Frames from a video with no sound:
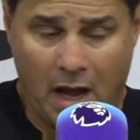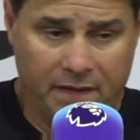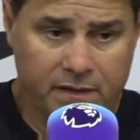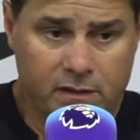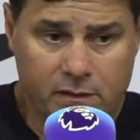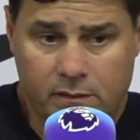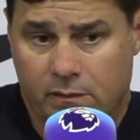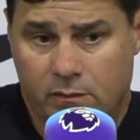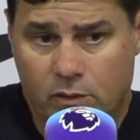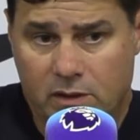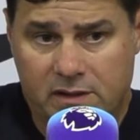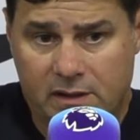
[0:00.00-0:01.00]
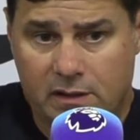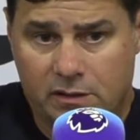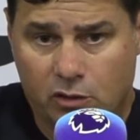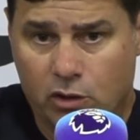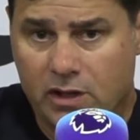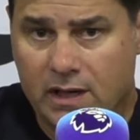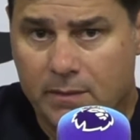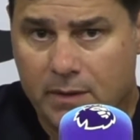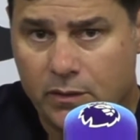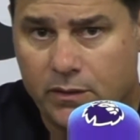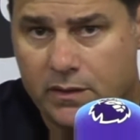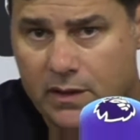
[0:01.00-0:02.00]
I think we're still talking
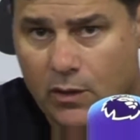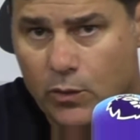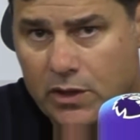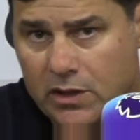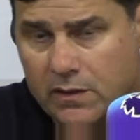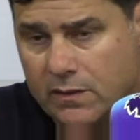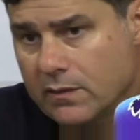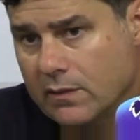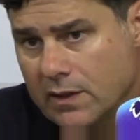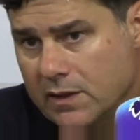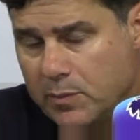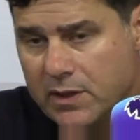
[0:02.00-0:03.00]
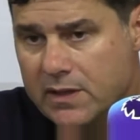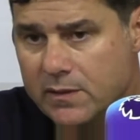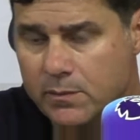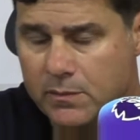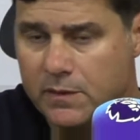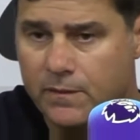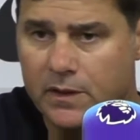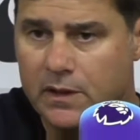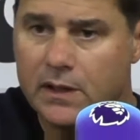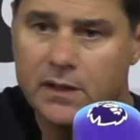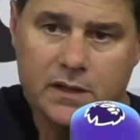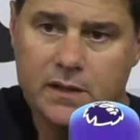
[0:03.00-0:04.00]
about that we need an experienced
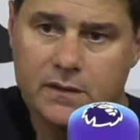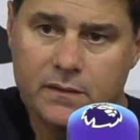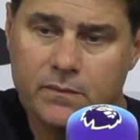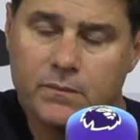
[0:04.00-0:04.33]
midfielder, yes.